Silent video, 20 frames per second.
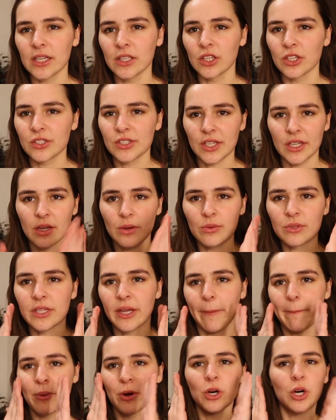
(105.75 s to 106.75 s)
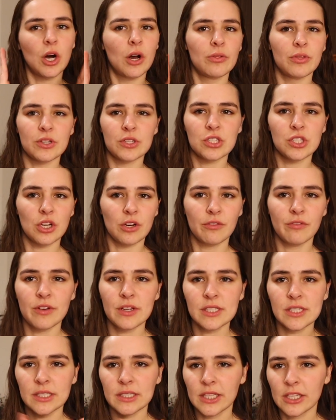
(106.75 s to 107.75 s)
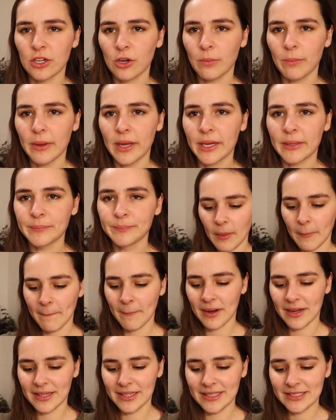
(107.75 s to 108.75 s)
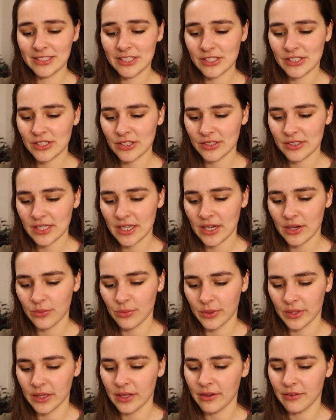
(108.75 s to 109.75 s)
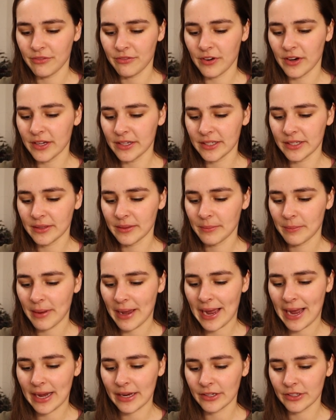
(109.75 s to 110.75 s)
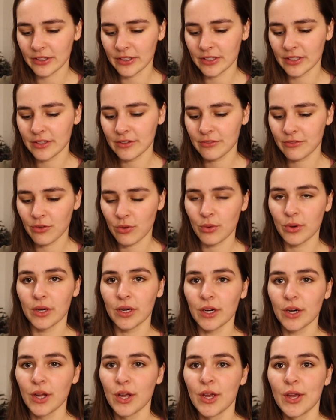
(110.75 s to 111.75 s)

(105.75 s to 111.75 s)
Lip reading: It looks like it was like put on the surface a little bit, but it just looks like a really fun pattern for